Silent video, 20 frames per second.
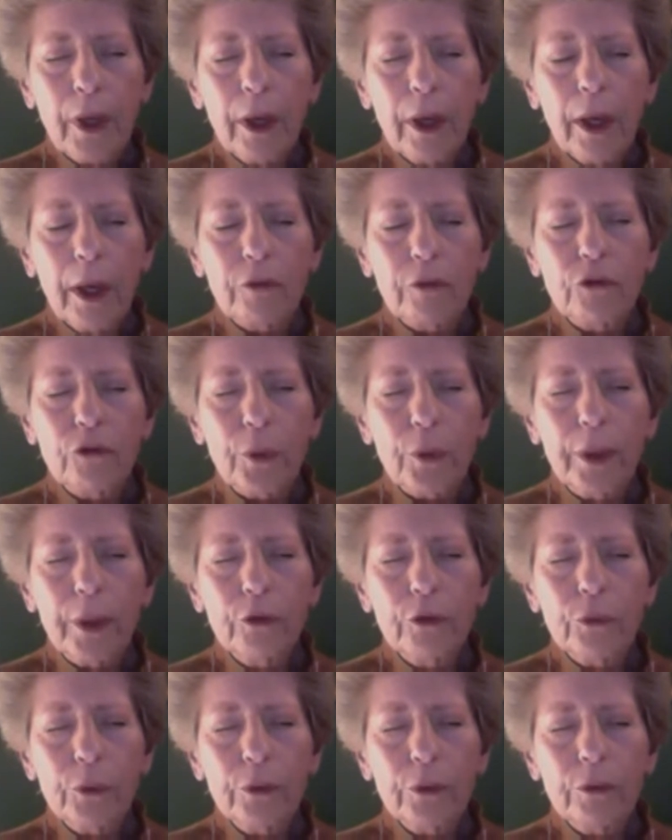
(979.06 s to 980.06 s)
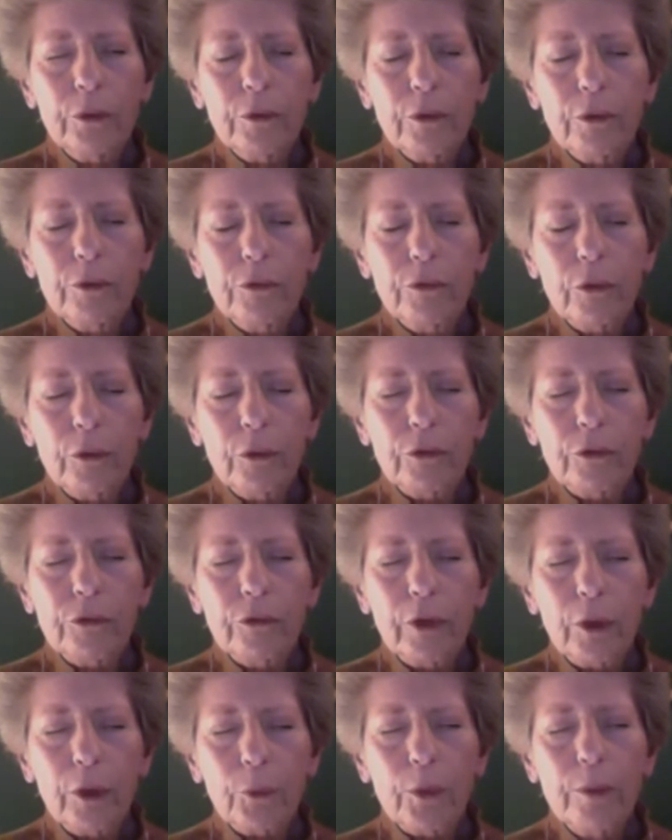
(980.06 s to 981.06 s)
As you enter into the soul
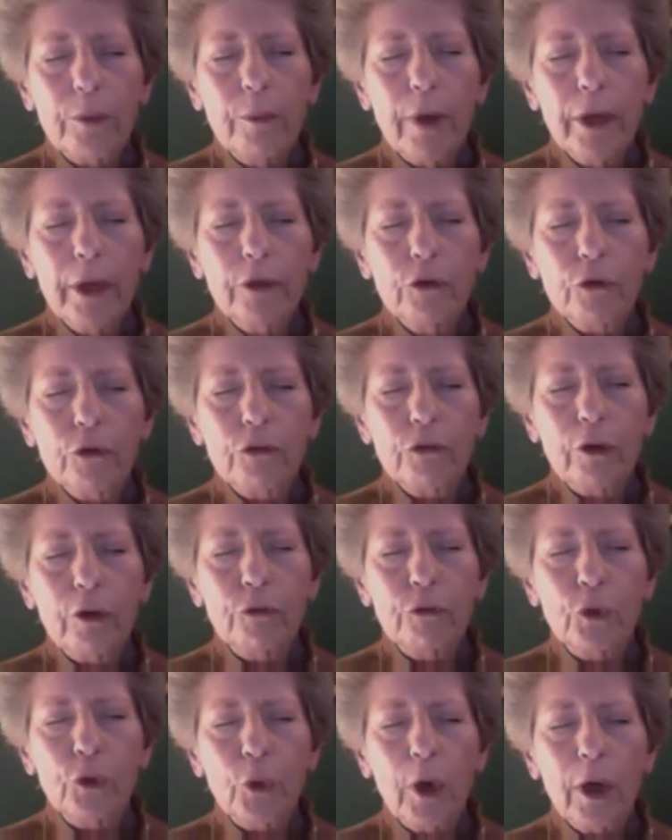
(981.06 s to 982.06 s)
star, remind yourself you